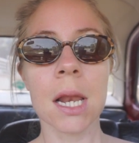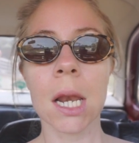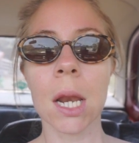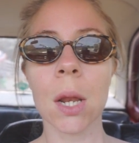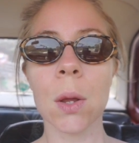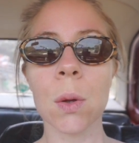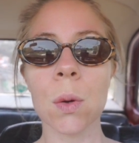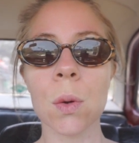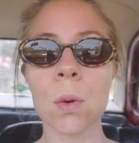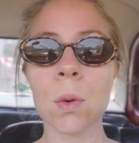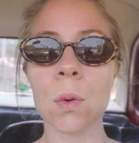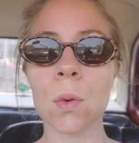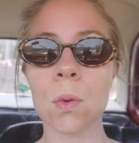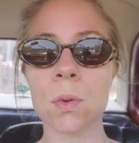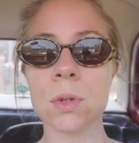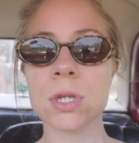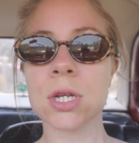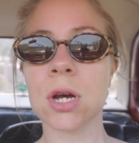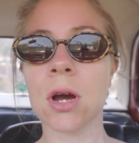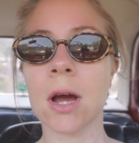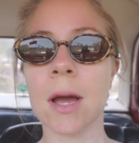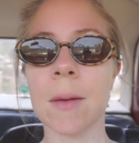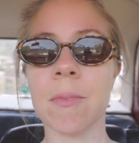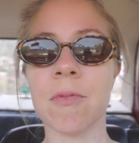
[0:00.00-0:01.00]
local
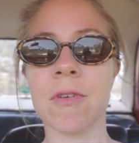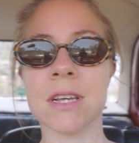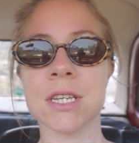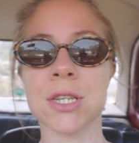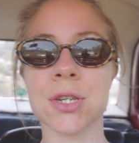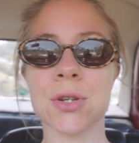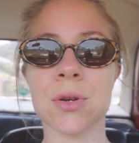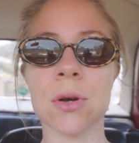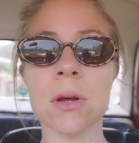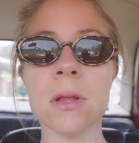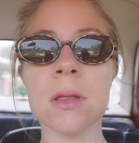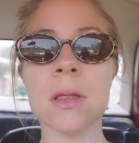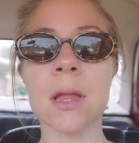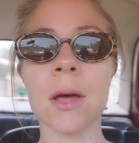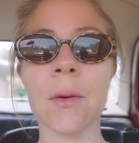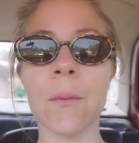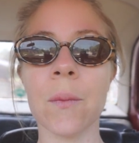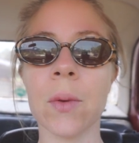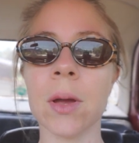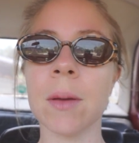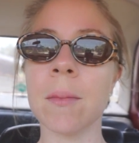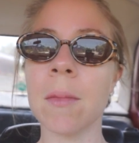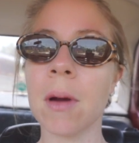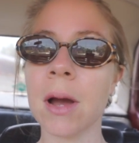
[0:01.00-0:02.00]
type restaurant that
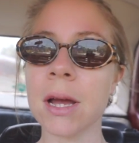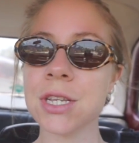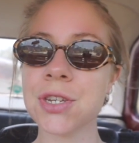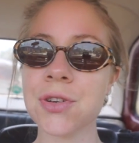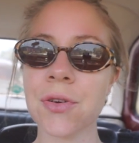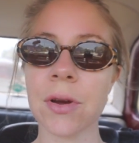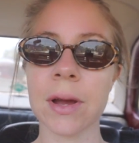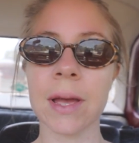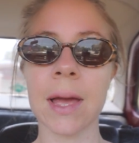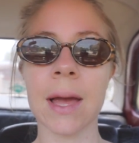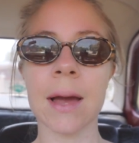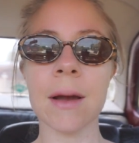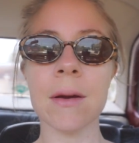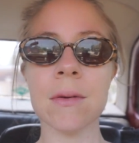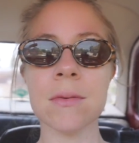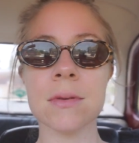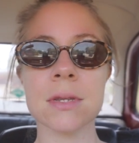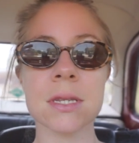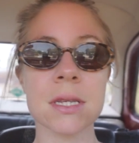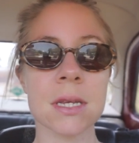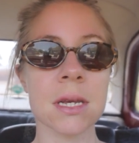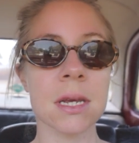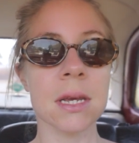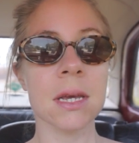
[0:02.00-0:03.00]
we might try
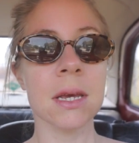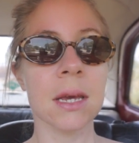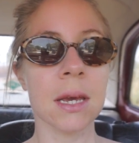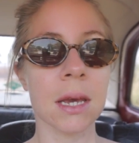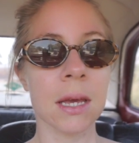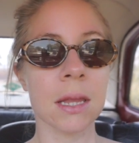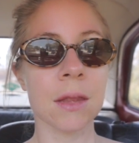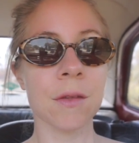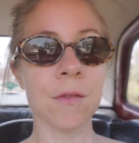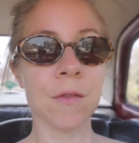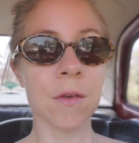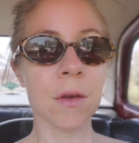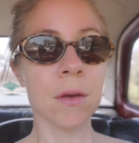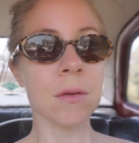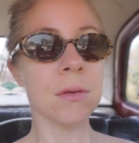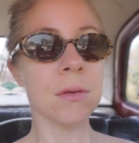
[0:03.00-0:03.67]
out in the